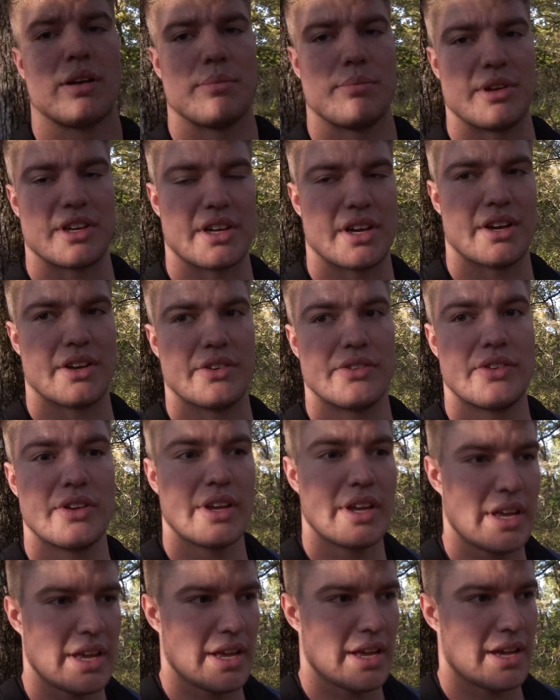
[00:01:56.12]
because
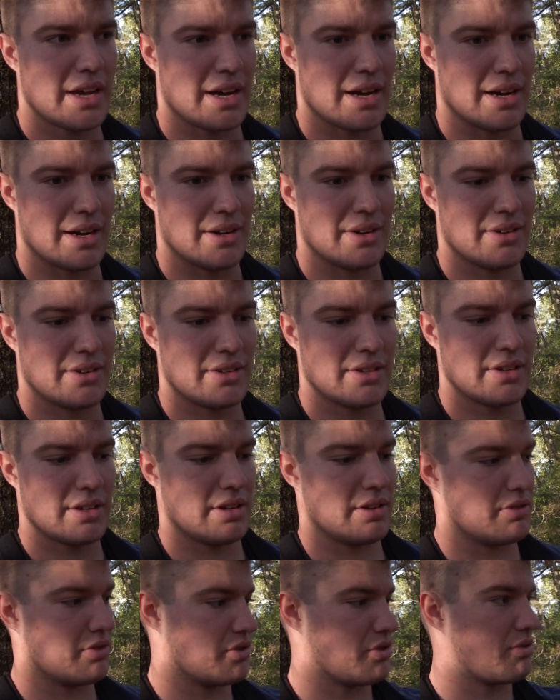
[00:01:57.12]

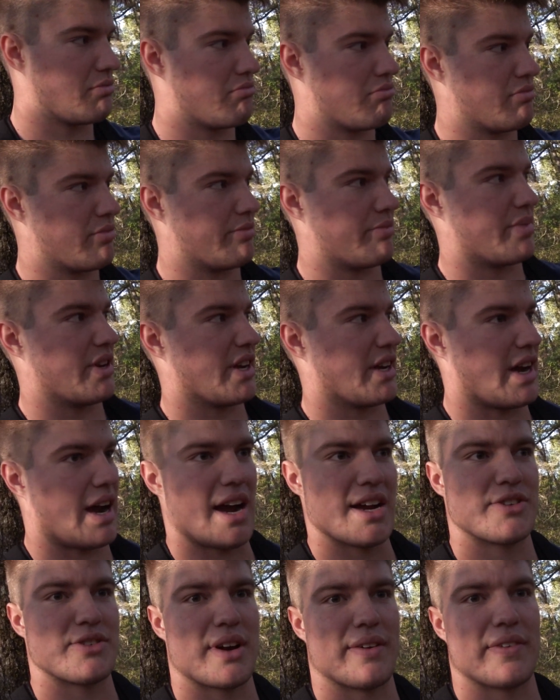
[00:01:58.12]
it's big
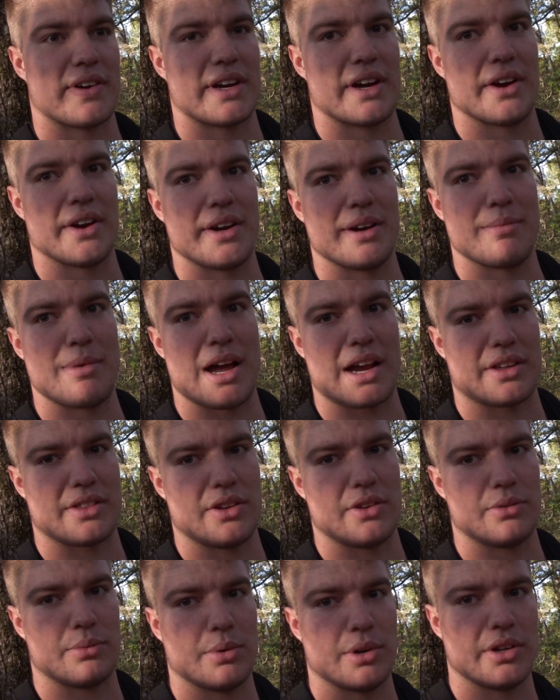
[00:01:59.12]
high traffic area back in
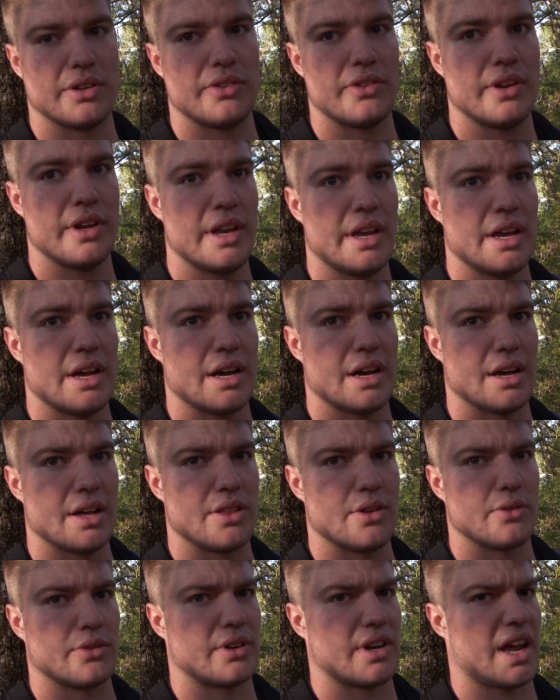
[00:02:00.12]
these woods.
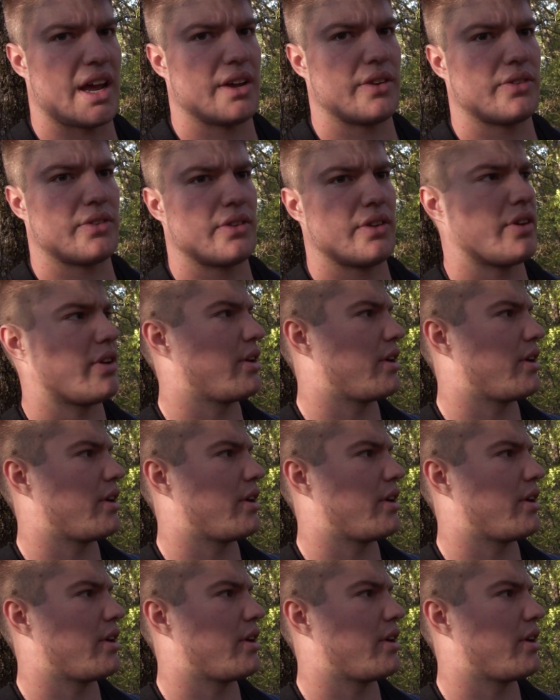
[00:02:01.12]
There's a nice